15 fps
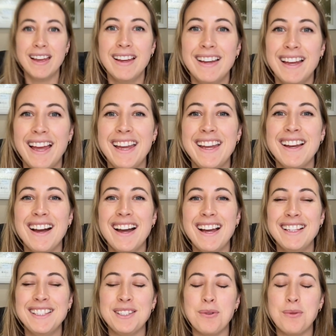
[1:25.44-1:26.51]
Hey
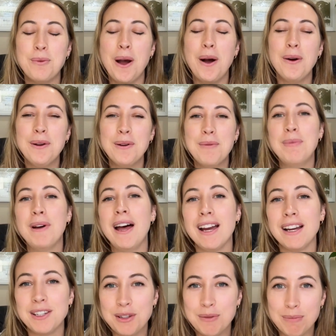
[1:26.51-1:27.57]
guys, welcome
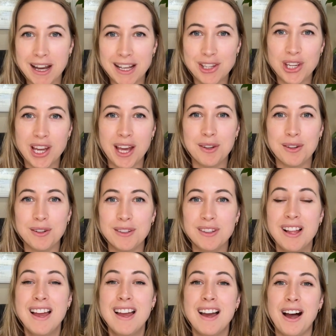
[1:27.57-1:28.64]
back to my channel.
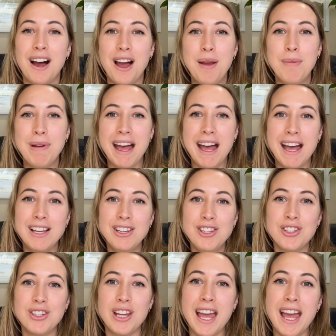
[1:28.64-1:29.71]
I'm
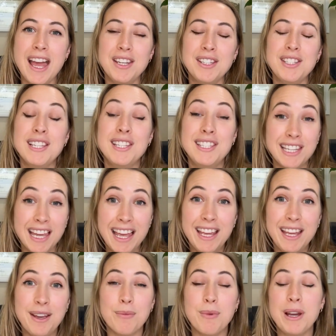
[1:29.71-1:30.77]
Ash, and
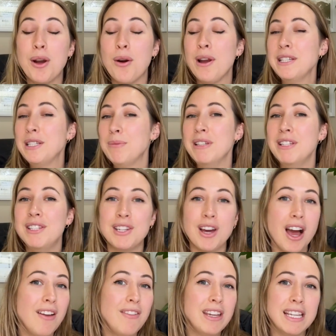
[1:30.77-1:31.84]
today we're going to be
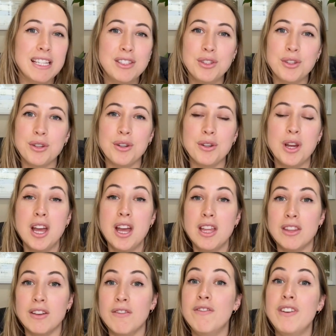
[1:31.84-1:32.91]
diving into
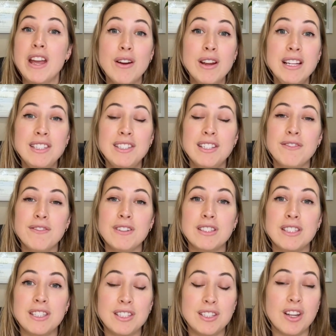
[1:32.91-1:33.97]
the various different
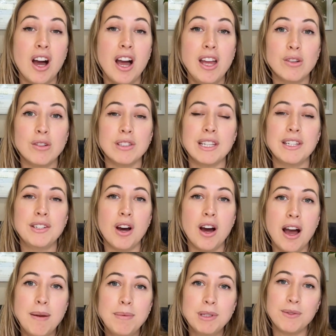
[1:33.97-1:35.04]
styles and
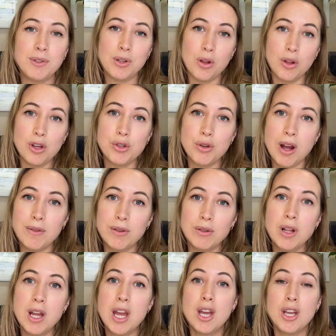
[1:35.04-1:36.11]
types of solo
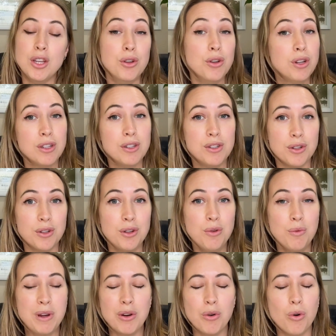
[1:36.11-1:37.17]
travel you can do
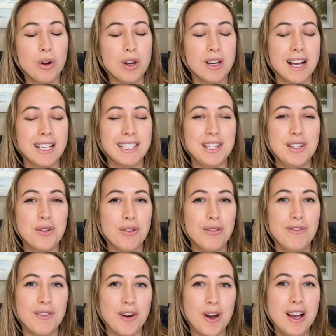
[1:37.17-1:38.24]
when organising your
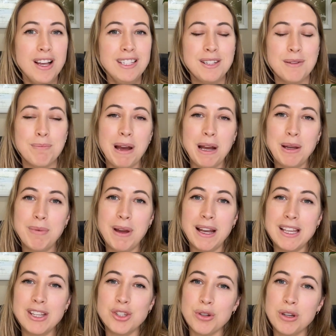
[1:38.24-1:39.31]
first
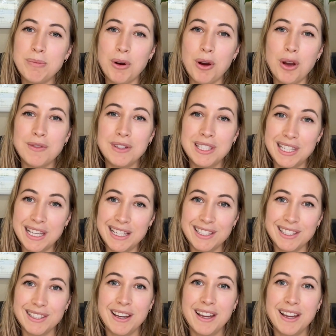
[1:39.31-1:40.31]
backpacking trip overseas.